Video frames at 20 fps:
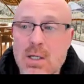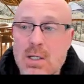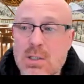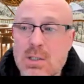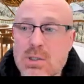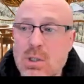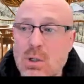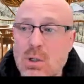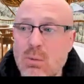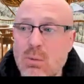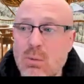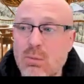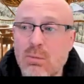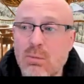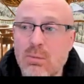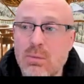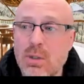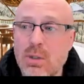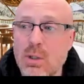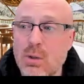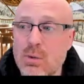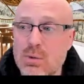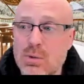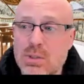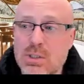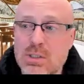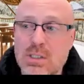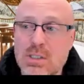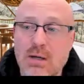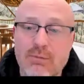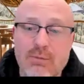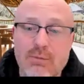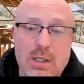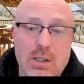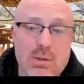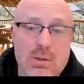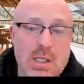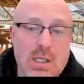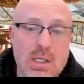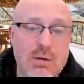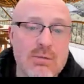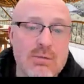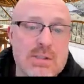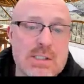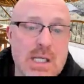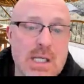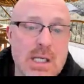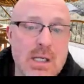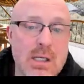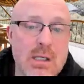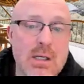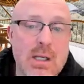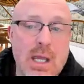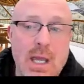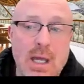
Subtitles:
So those videos that you've seen,